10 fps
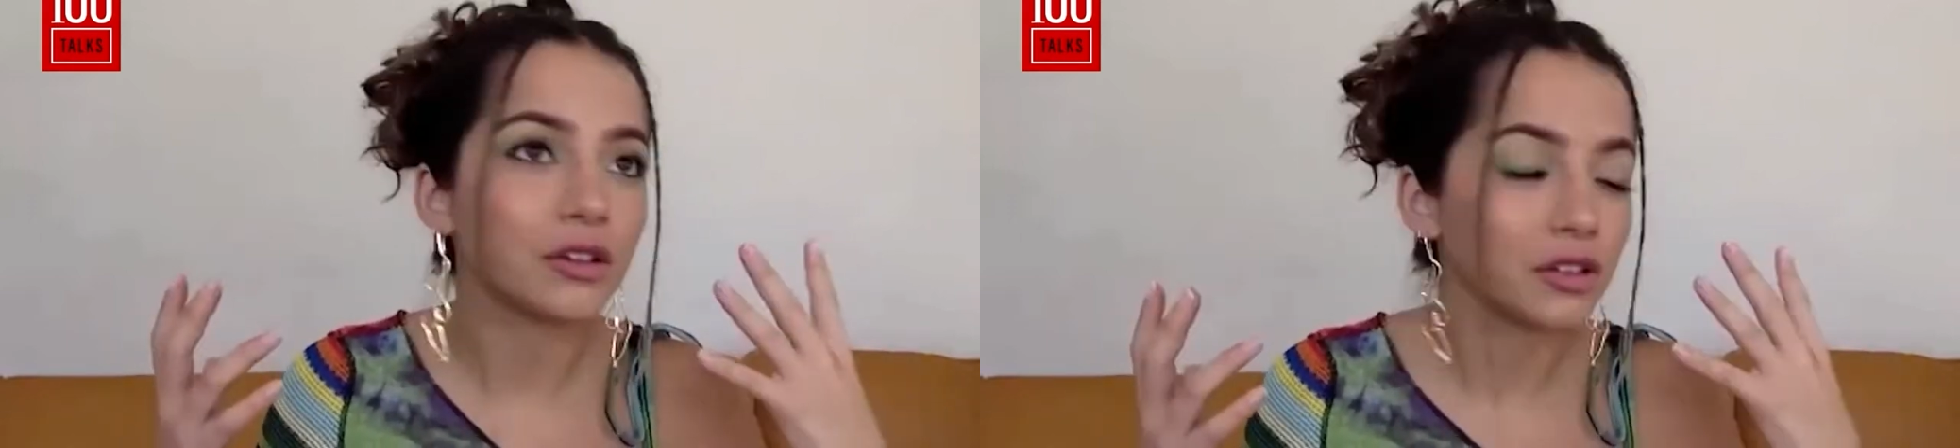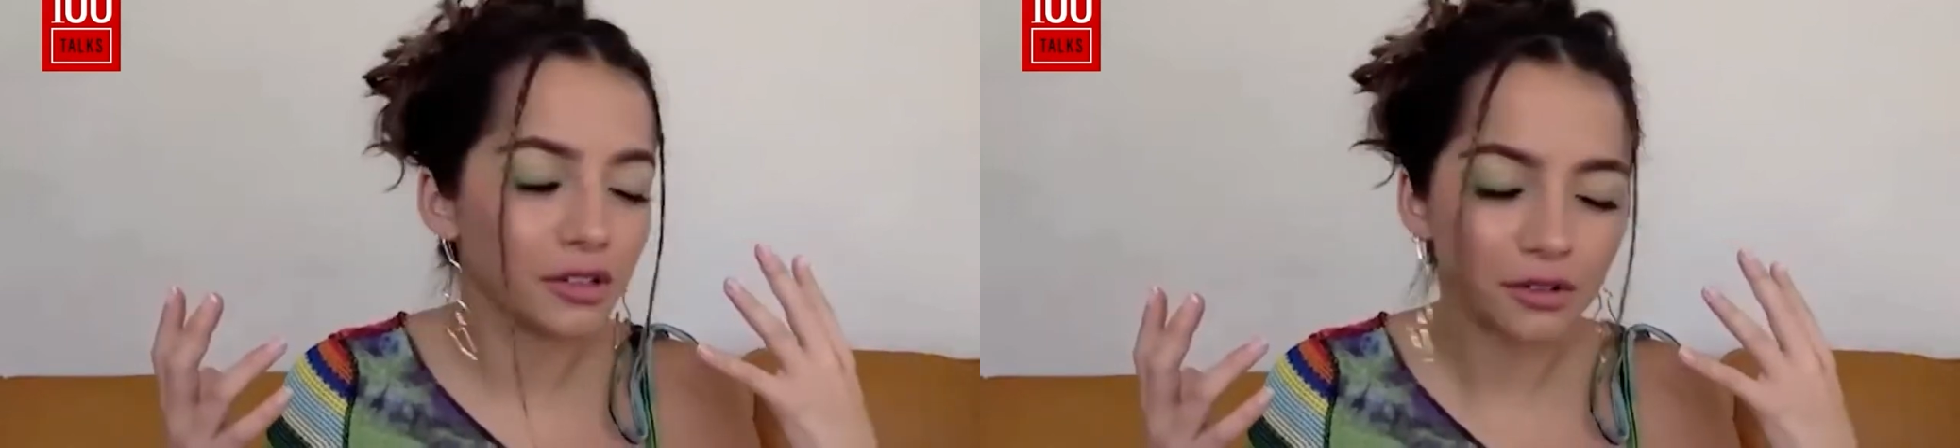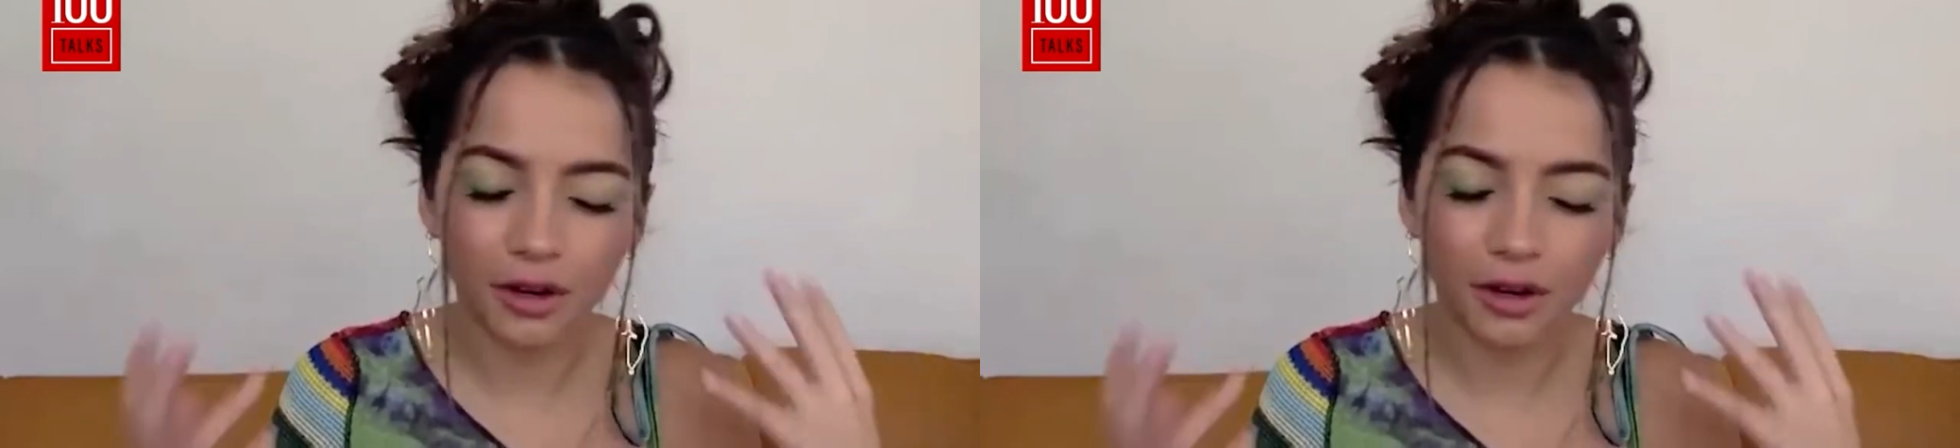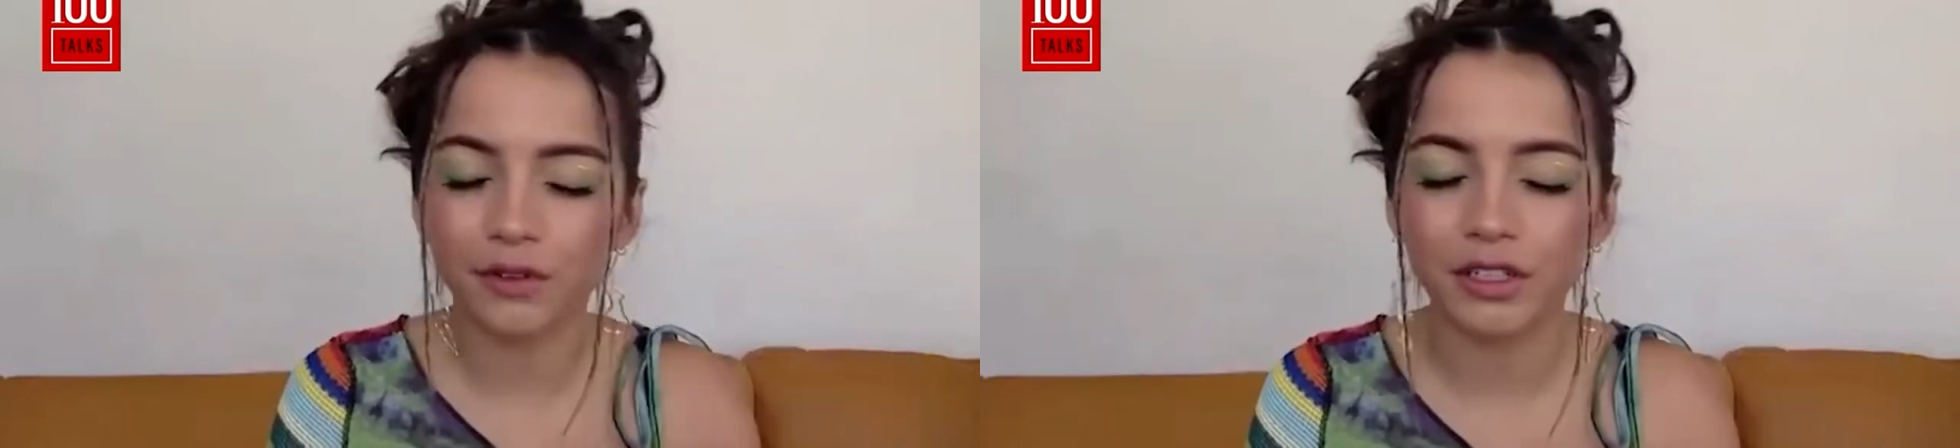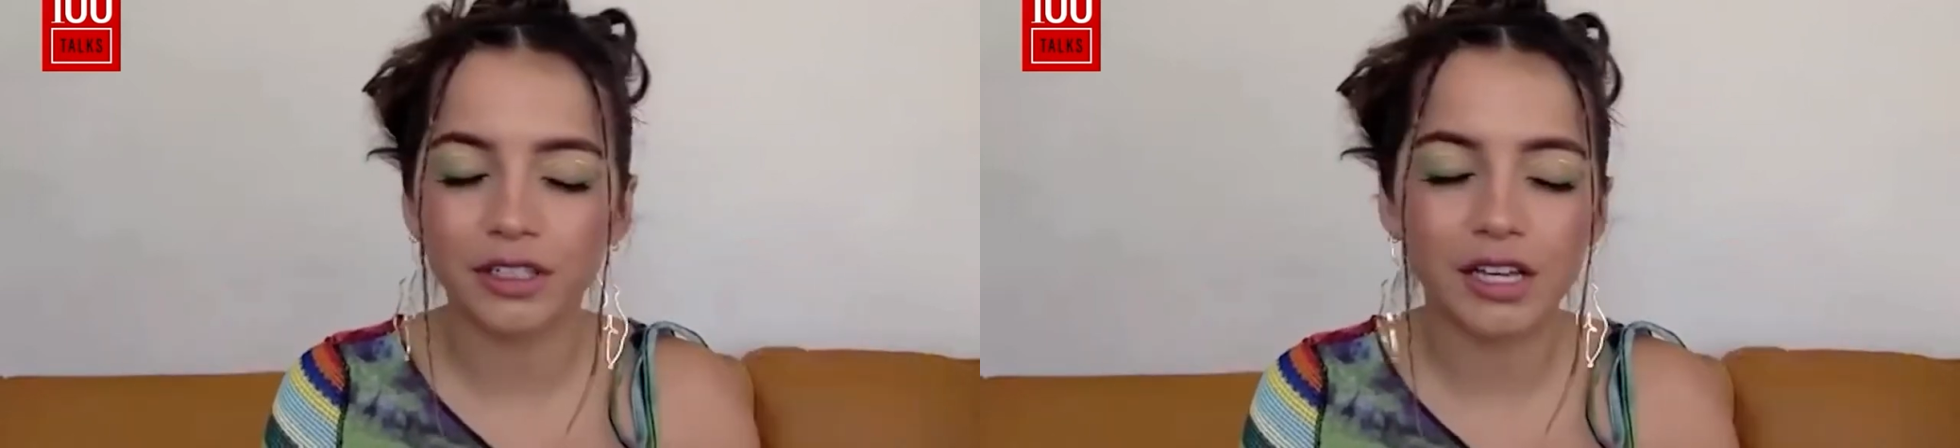
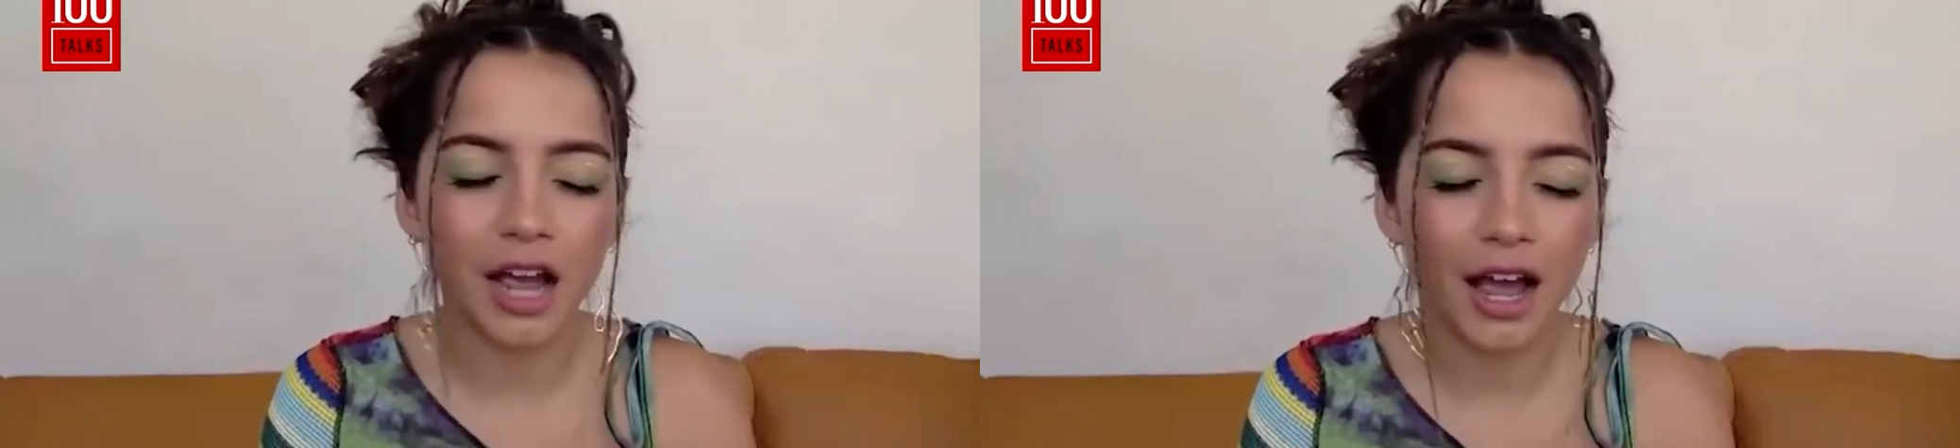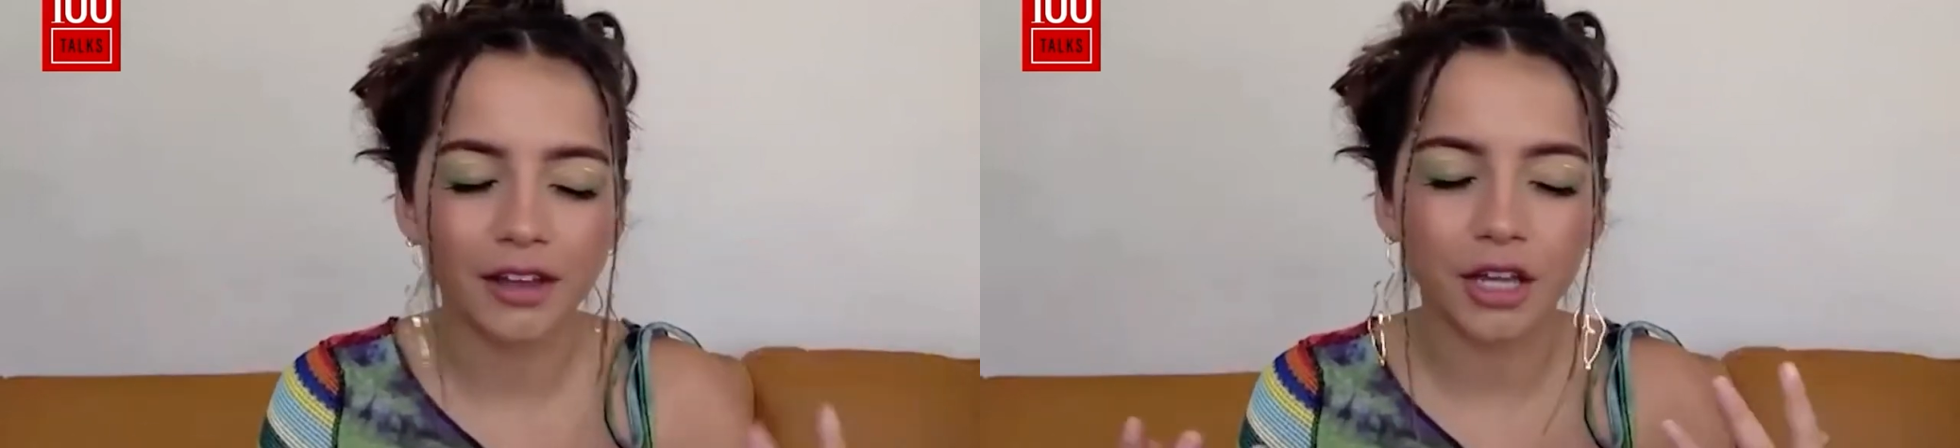gratefully had the